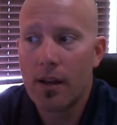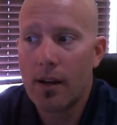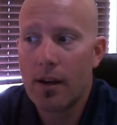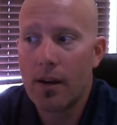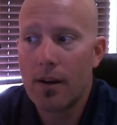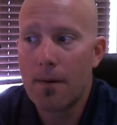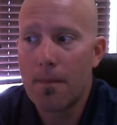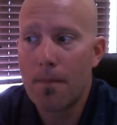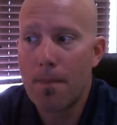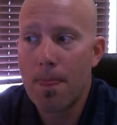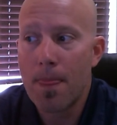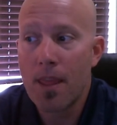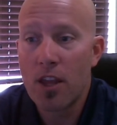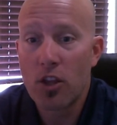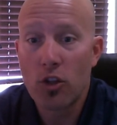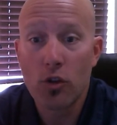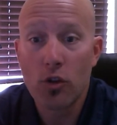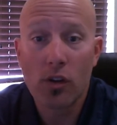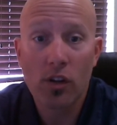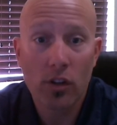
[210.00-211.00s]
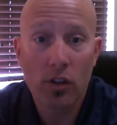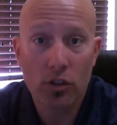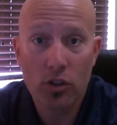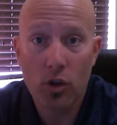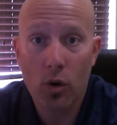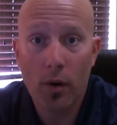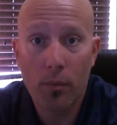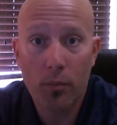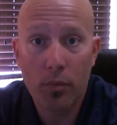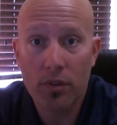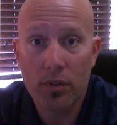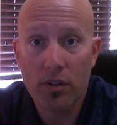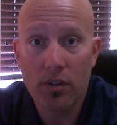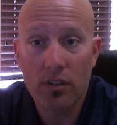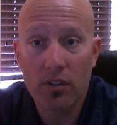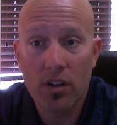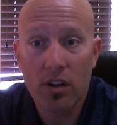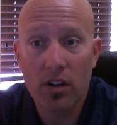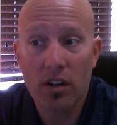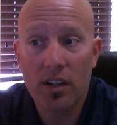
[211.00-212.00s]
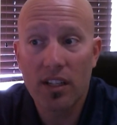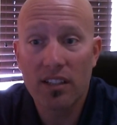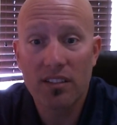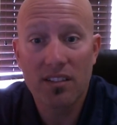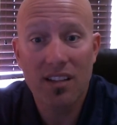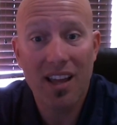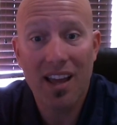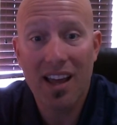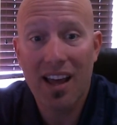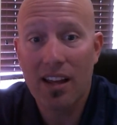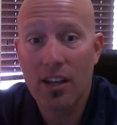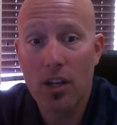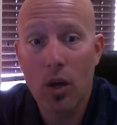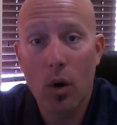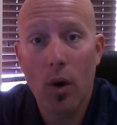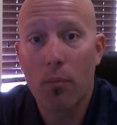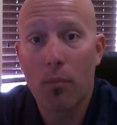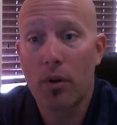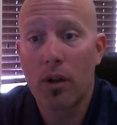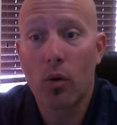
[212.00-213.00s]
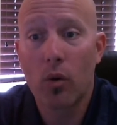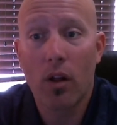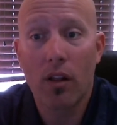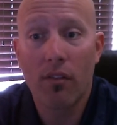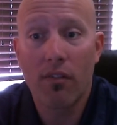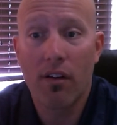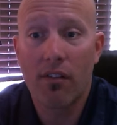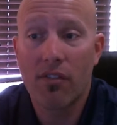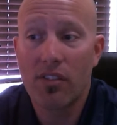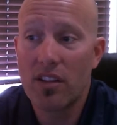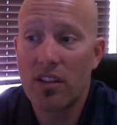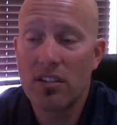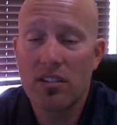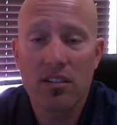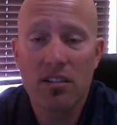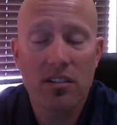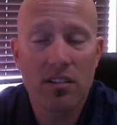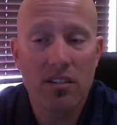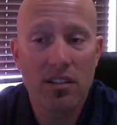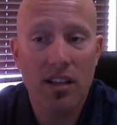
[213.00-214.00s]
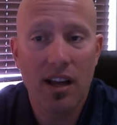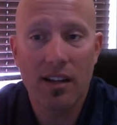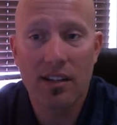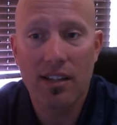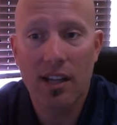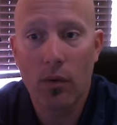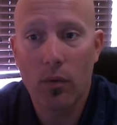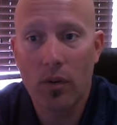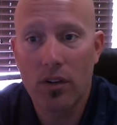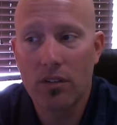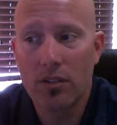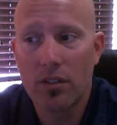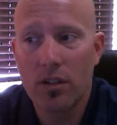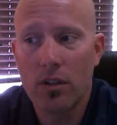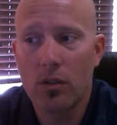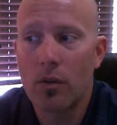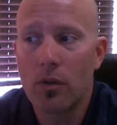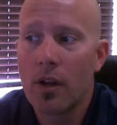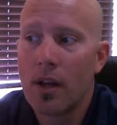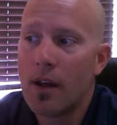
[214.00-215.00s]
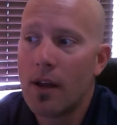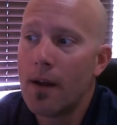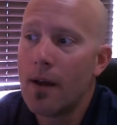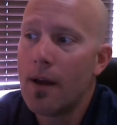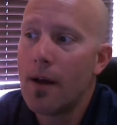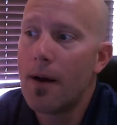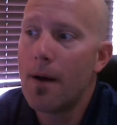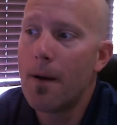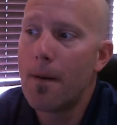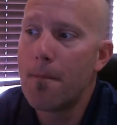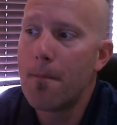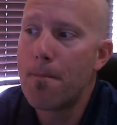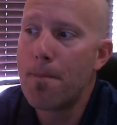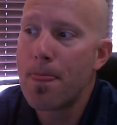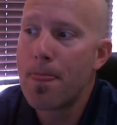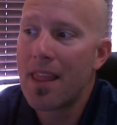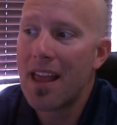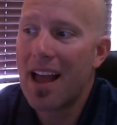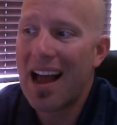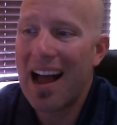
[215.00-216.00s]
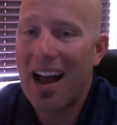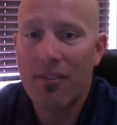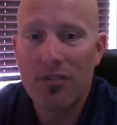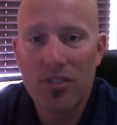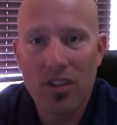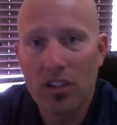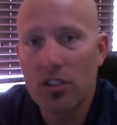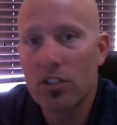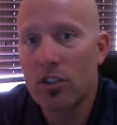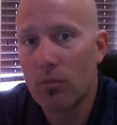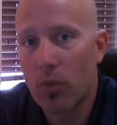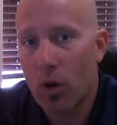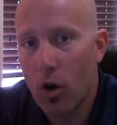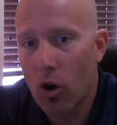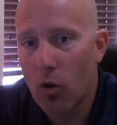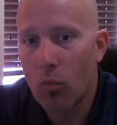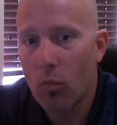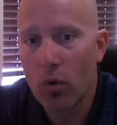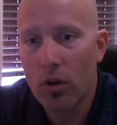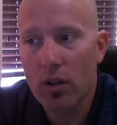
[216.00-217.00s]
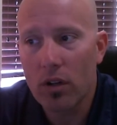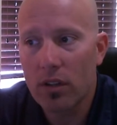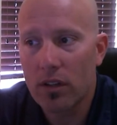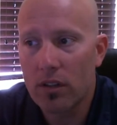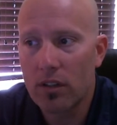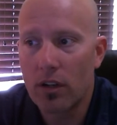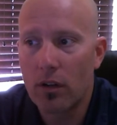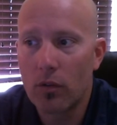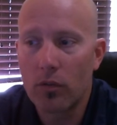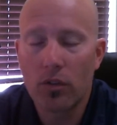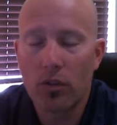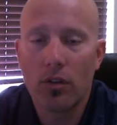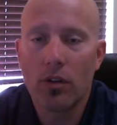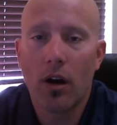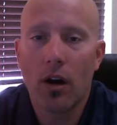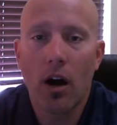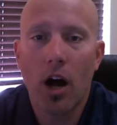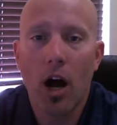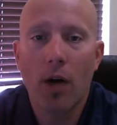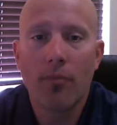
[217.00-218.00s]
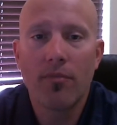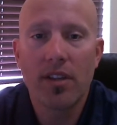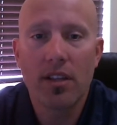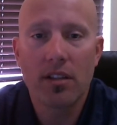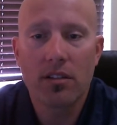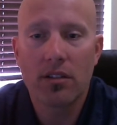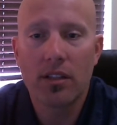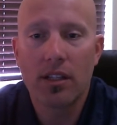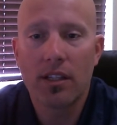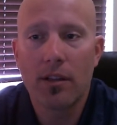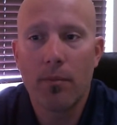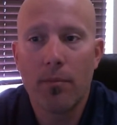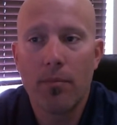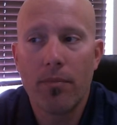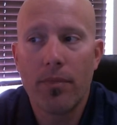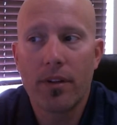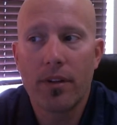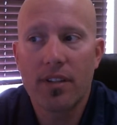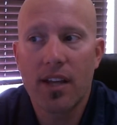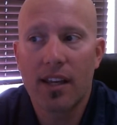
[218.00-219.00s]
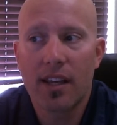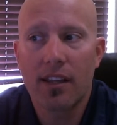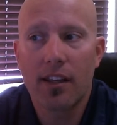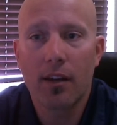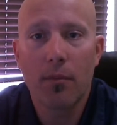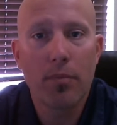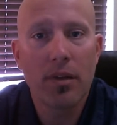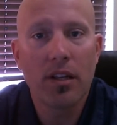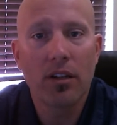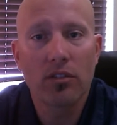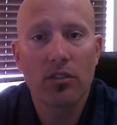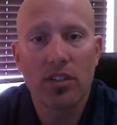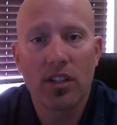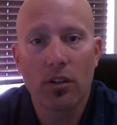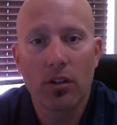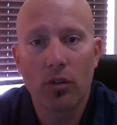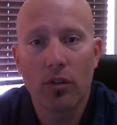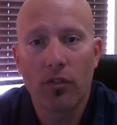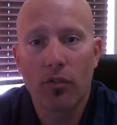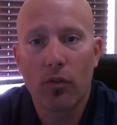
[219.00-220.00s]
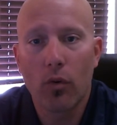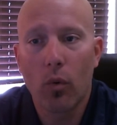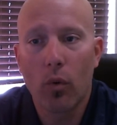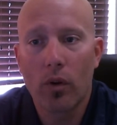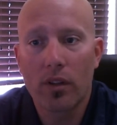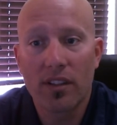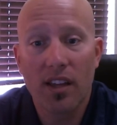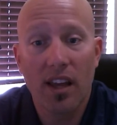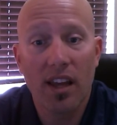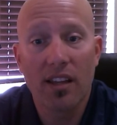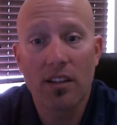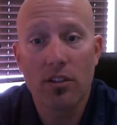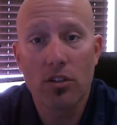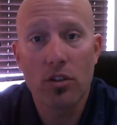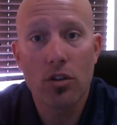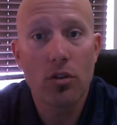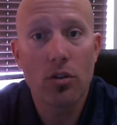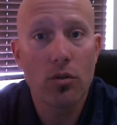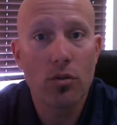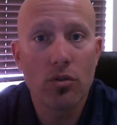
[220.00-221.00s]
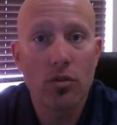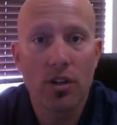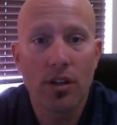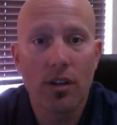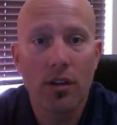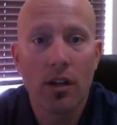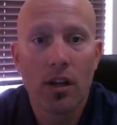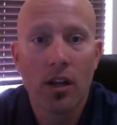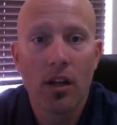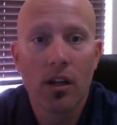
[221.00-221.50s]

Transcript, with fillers: um, you can show up with your attorney and say, hey, I know I pre-qualify for this. This is the idea I want to do. Um, I've done some homework. You know, obviously, taking a penalty on your 401k is huge, and